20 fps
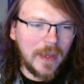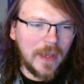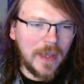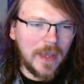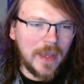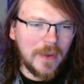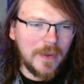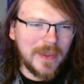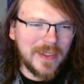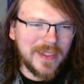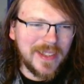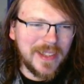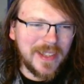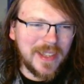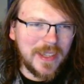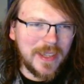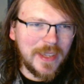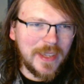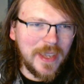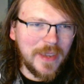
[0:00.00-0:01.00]
Yeah,
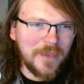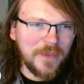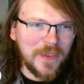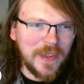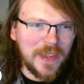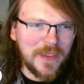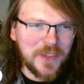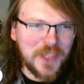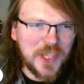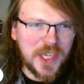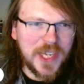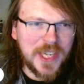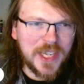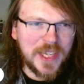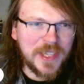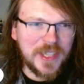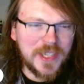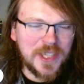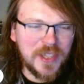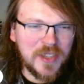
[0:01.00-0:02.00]
if she
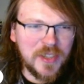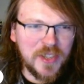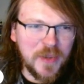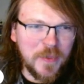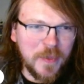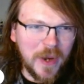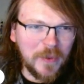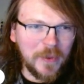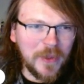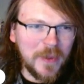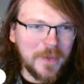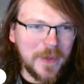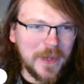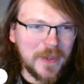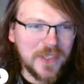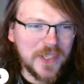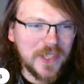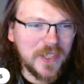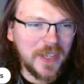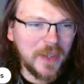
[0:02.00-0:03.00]
is, she probably
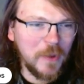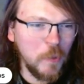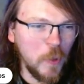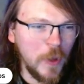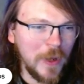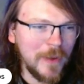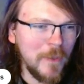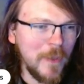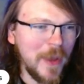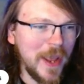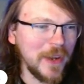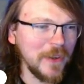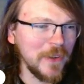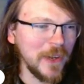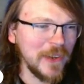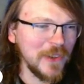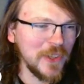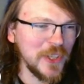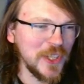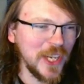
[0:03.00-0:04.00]
appears in like one
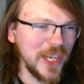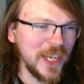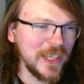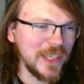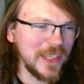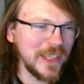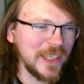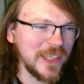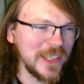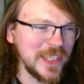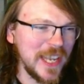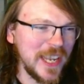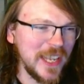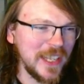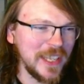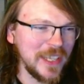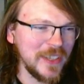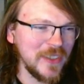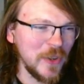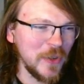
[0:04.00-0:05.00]
background shot because I
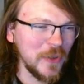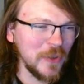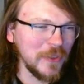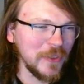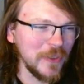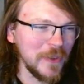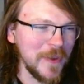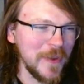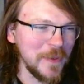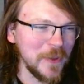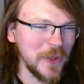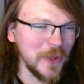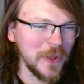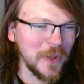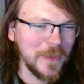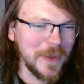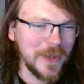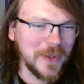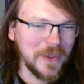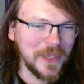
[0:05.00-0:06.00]
like don't remember
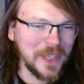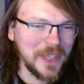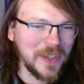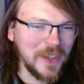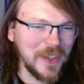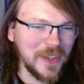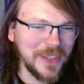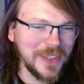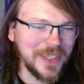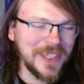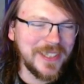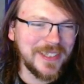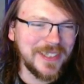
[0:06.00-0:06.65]
her appearing at all.